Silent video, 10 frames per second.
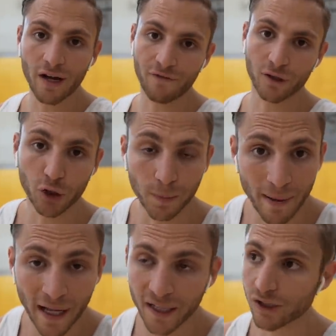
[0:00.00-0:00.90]
I feel super
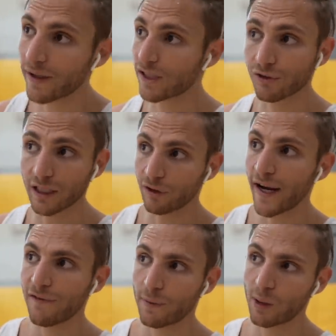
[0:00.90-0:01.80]
balanced, so that's really
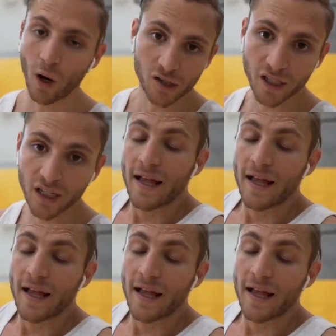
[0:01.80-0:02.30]
great. If you've been watching,